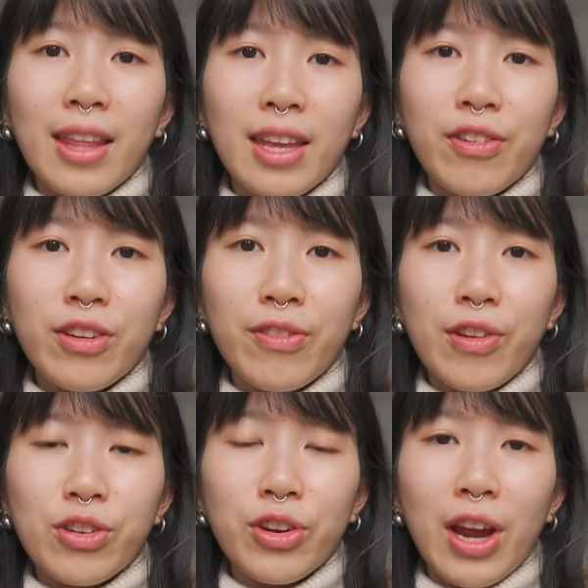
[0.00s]
I think for the
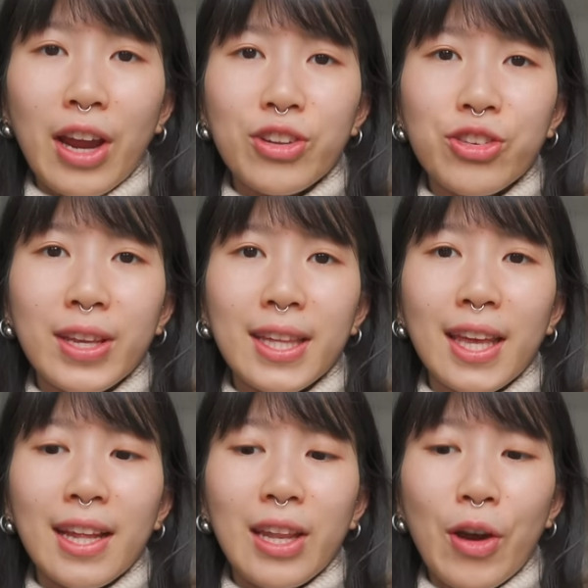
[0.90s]
future, I should just
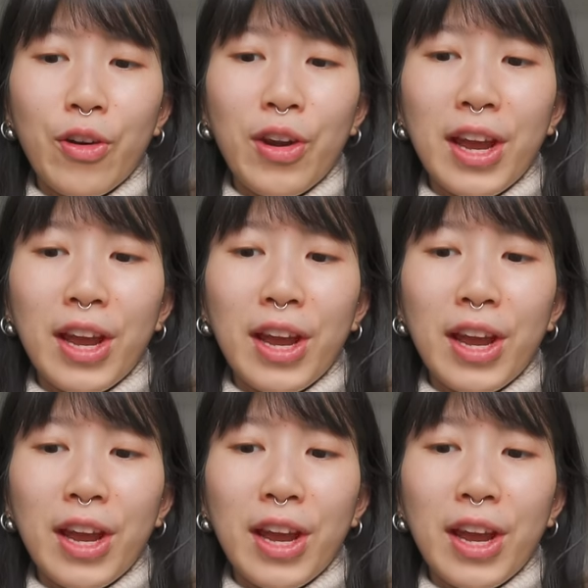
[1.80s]
set lower